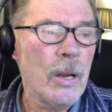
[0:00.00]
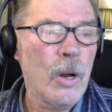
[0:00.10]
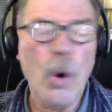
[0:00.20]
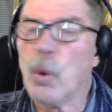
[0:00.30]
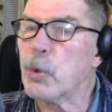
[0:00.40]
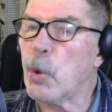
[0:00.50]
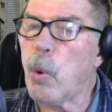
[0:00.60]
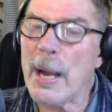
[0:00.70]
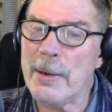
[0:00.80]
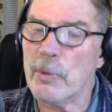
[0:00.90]
old
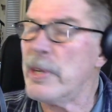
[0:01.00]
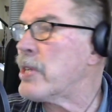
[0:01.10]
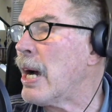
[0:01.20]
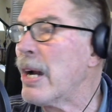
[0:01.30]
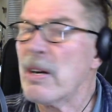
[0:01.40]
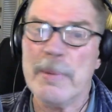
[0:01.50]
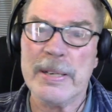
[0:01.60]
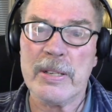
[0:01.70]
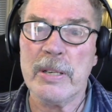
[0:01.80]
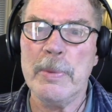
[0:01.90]
white
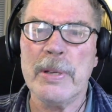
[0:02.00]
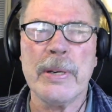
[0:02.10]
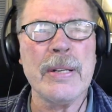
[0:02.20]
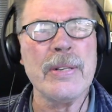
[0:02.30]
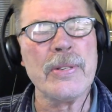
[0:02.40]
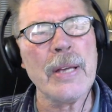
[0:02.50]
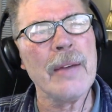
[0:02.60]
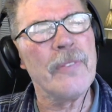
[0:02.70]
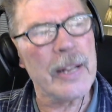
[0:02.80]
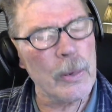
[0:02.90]
retirement communities. I
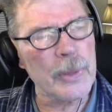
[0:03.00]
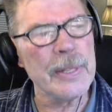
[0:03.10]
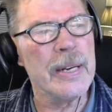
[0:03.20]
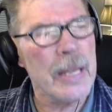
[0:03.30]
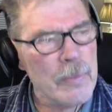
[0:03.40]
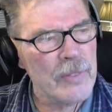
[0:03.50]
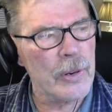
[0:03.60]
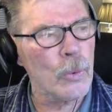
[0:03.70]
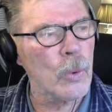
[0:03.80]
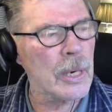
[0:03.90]
forget what the name of
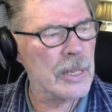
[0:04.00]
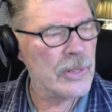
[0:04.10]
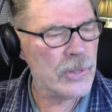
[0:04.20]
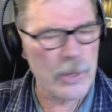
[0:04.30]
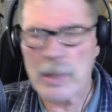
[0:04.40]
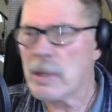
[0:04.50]
it was.